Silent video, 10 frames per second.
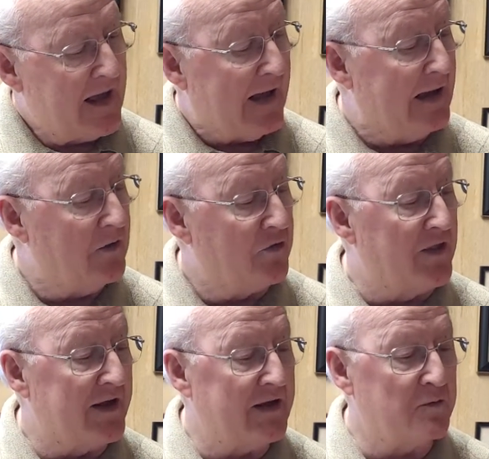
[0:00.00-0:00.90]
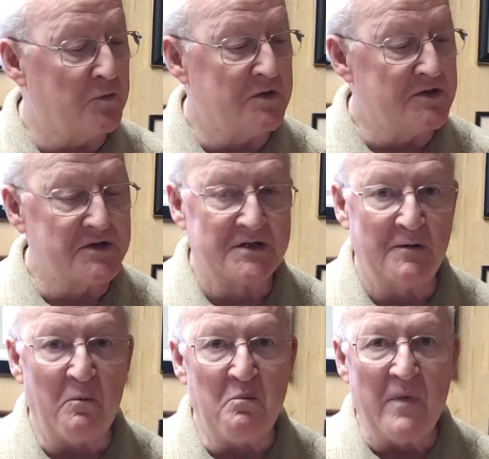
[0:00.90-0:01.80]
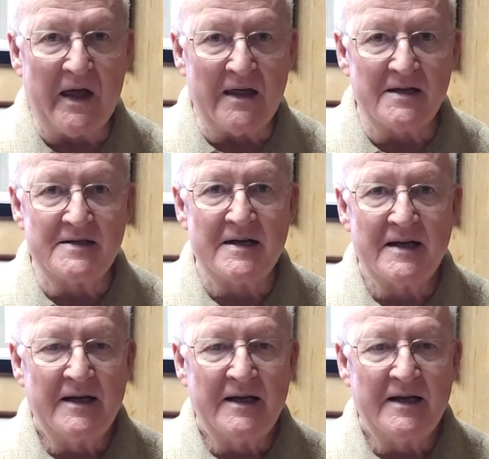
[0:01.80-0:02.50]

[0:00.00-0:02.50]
how that it was made.